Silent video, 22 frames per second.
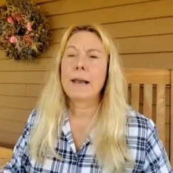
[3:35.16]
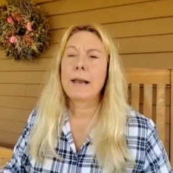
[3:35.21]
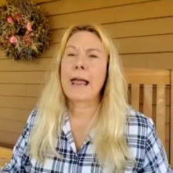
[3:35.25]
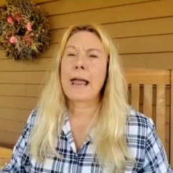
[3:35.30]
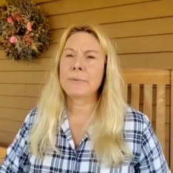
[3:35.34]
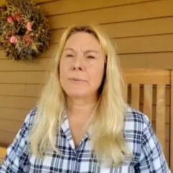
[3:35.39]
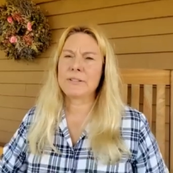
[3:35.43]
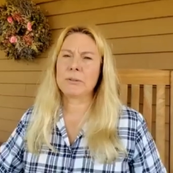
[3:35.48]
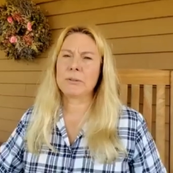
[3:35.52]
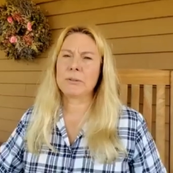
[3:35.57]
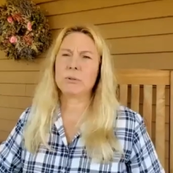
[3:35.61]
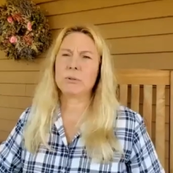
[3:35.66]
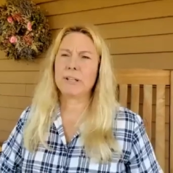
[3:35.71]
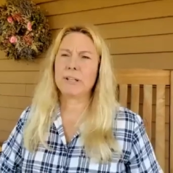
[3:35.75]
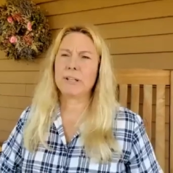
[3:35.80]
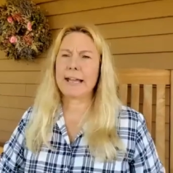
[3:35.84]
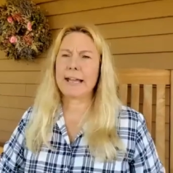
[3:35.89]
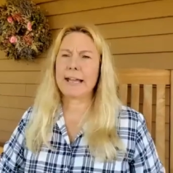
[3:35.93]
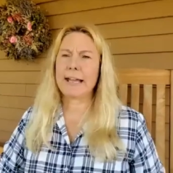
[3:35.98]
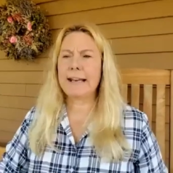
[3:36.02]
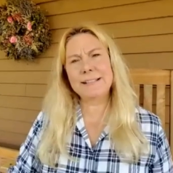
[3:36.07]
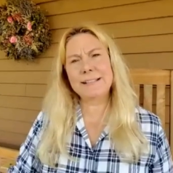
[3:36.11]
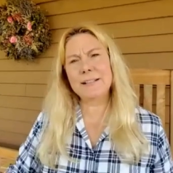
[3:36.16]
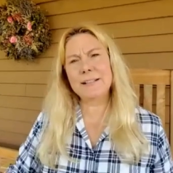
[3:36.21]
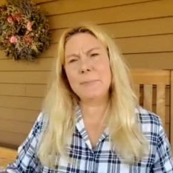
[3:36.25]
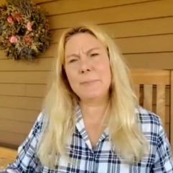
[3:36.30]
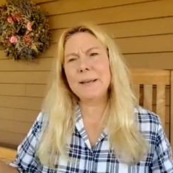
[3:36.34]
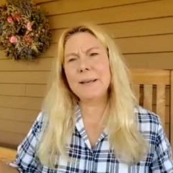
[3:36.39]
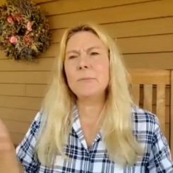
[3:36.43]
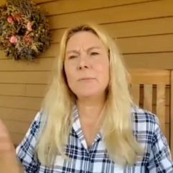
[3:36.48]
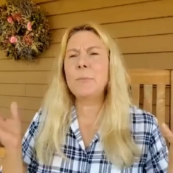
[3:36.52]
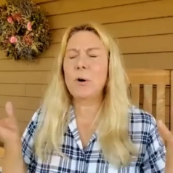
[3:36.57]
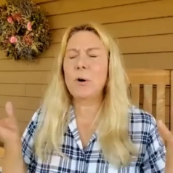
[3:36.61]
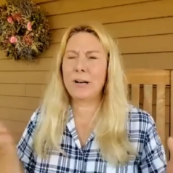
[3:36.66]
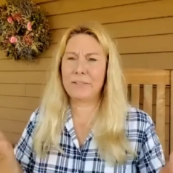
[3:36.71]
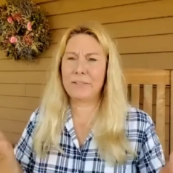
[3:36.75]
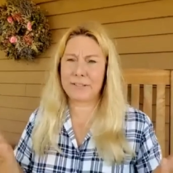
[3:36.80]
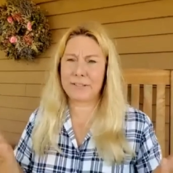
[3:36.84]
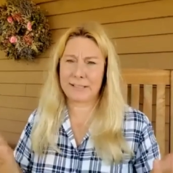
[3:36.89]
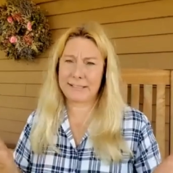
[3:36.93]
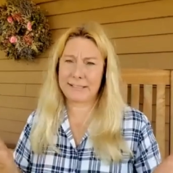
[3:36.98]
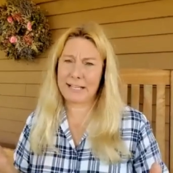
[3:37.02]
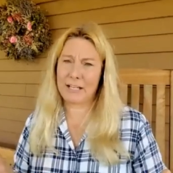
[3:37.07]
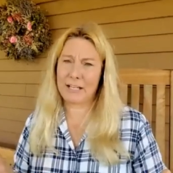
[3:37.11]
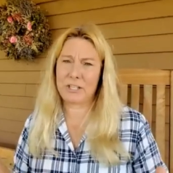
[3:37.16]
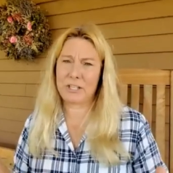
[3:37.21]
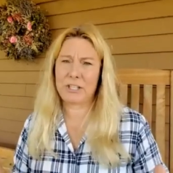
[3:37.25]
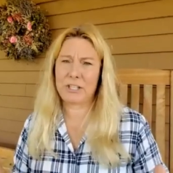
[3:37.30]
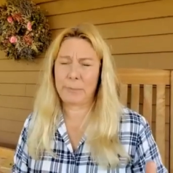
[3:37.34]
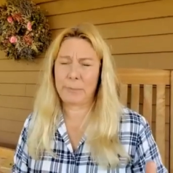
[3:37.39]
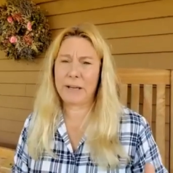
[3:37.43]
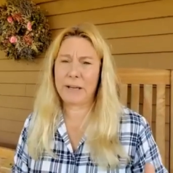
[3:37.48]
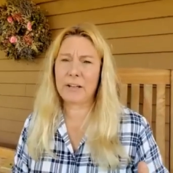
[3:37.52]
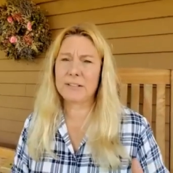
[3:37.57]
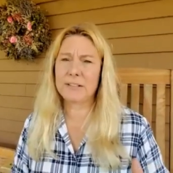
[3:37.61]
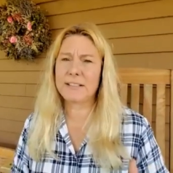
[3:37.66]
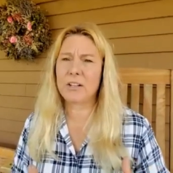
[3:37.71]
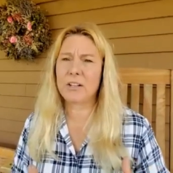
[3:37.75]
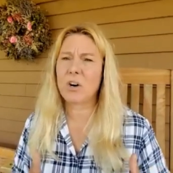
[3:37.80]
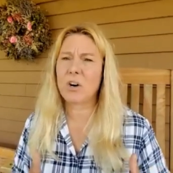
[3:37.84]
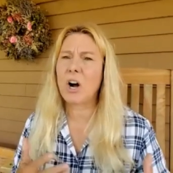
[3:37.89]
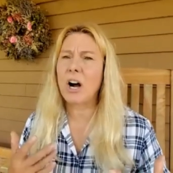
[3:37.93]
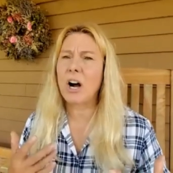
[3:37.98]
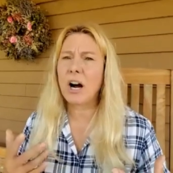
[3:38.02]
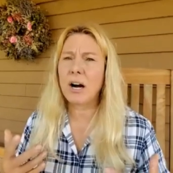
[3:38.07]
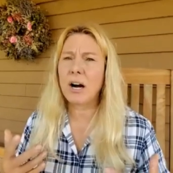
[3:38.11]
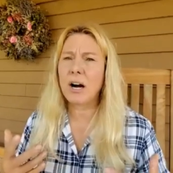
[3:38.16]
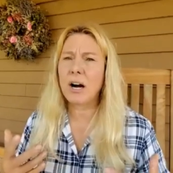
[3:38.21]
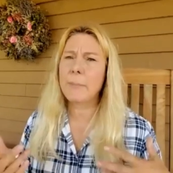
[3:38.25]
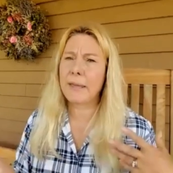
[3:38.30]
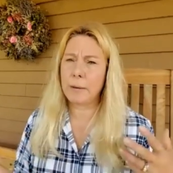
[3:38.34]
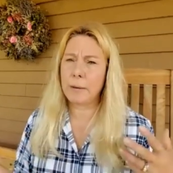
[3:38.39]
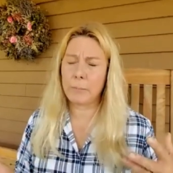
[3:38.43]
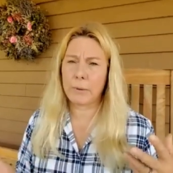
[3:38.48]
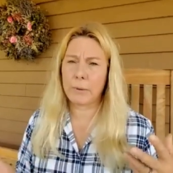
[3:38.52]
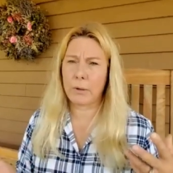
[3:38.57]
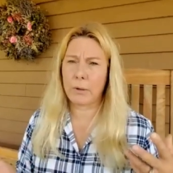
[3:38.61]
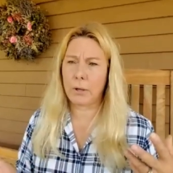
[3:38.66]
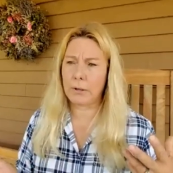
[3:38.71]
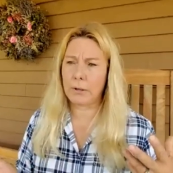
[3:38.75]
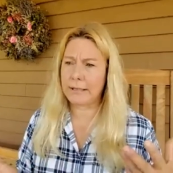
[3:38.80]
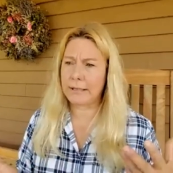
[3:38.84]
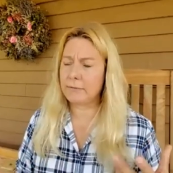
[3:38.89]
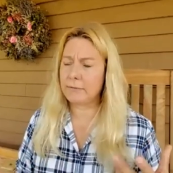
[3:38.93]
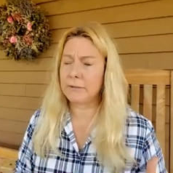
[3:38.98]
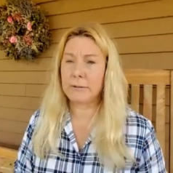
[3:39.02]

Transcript: Absolutely. And it's a big point of contention because there are people,